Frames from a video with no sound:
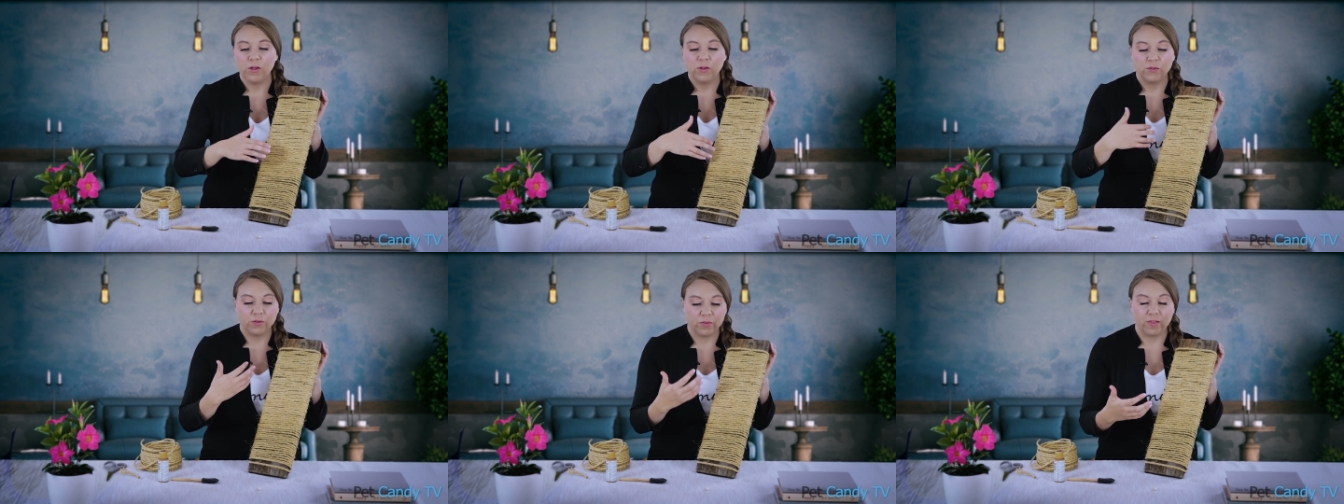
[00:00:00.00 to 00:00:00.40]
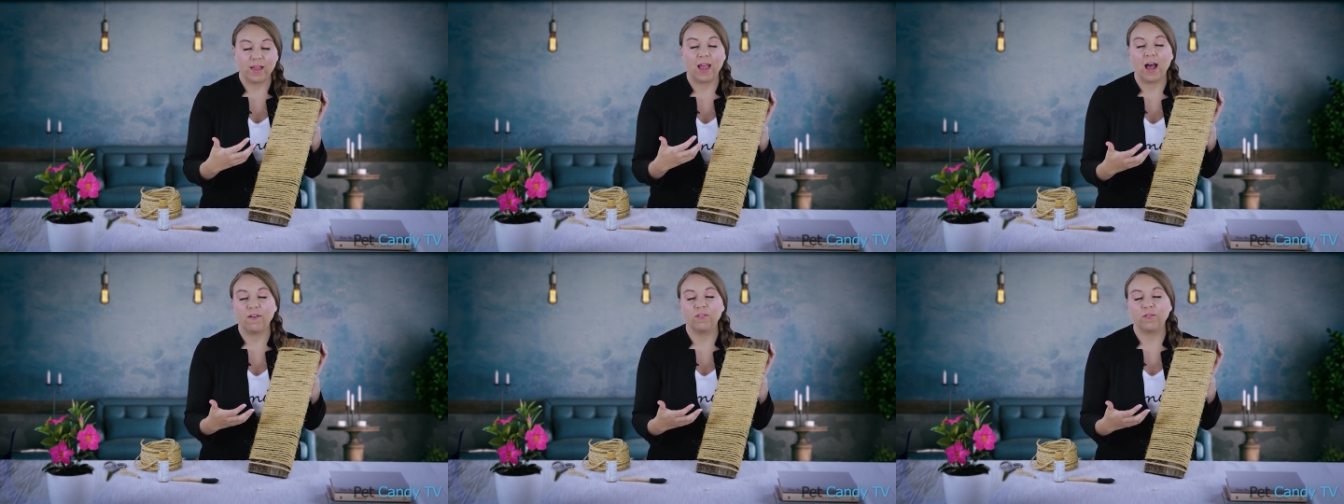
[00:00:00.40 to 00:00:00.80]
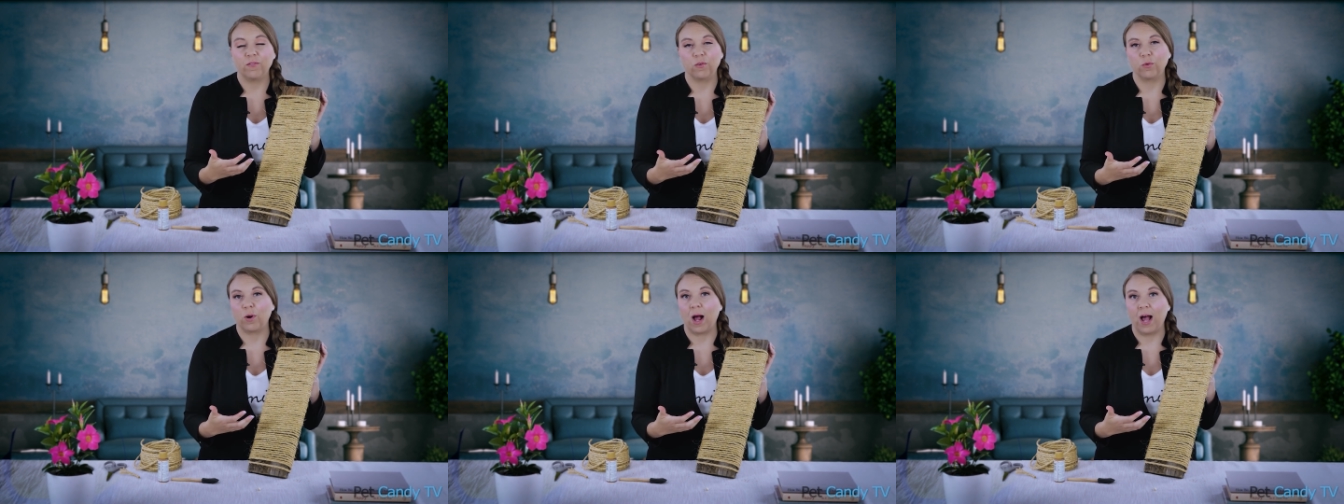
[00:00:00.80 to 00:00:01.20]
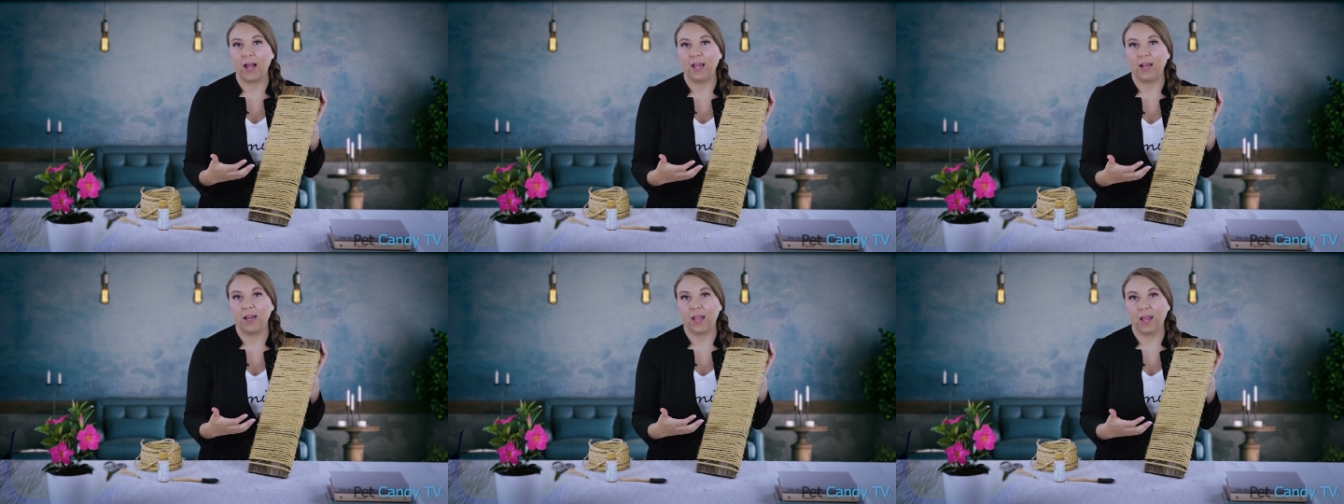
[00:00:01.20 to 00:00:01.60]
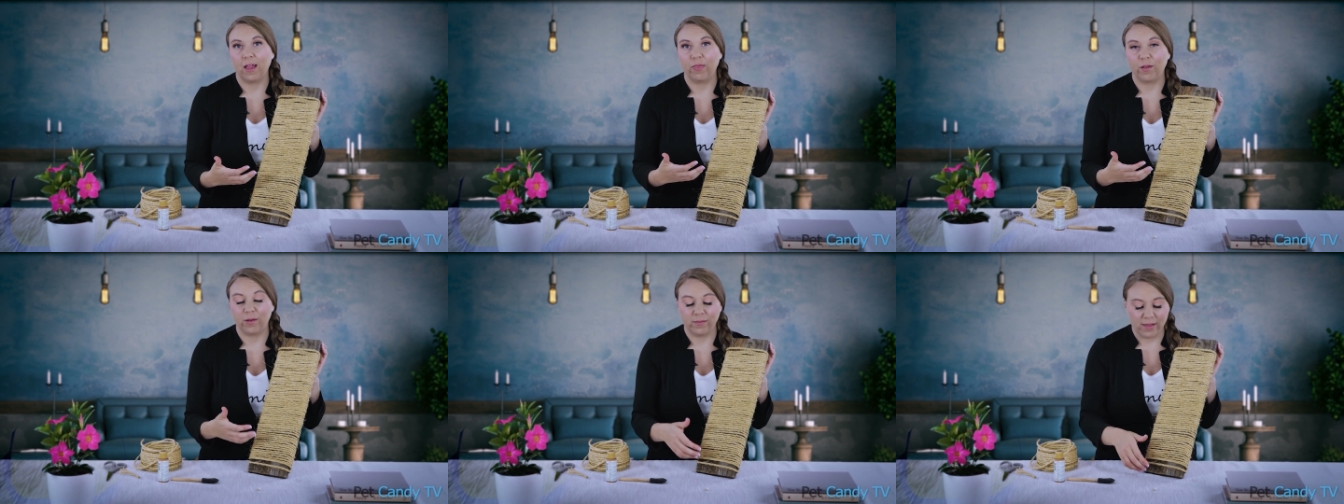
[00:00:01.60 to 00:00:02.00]
so that they have a variety
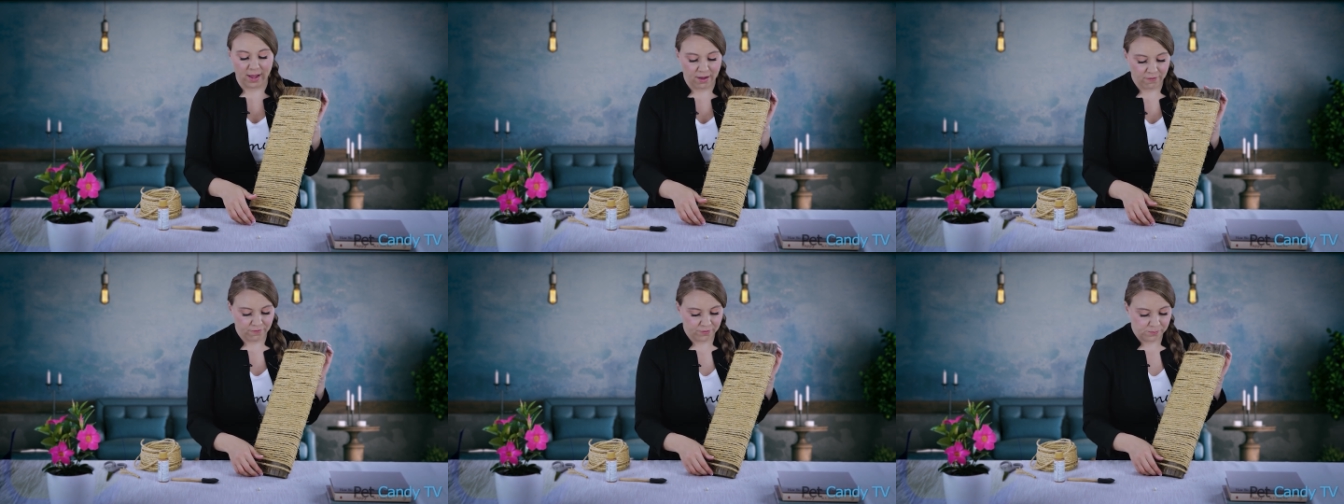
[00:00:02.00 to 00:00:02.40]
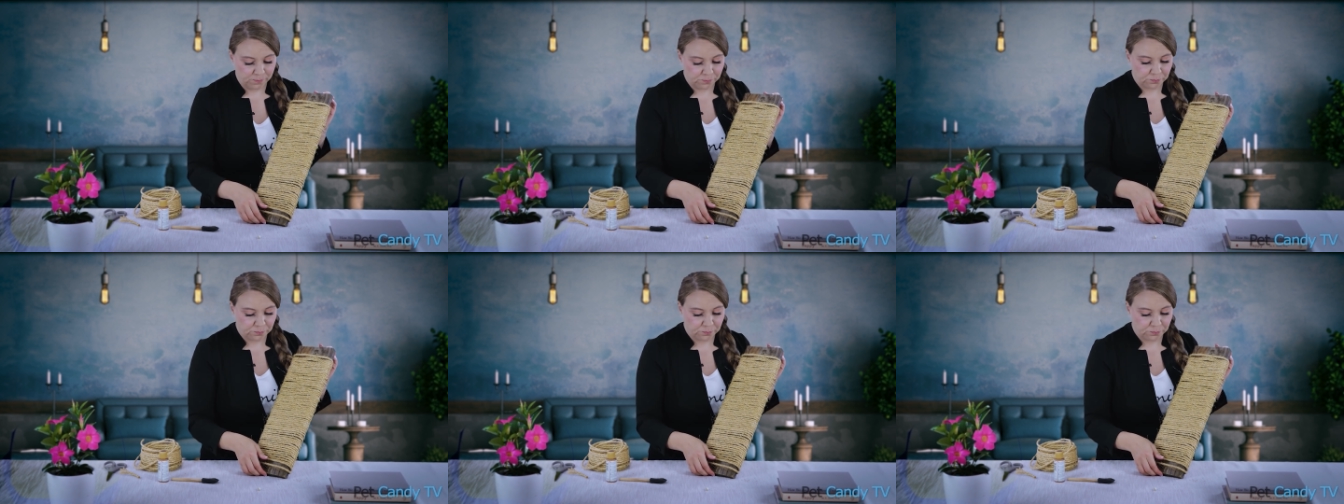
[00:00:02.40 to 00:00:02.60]
in their life.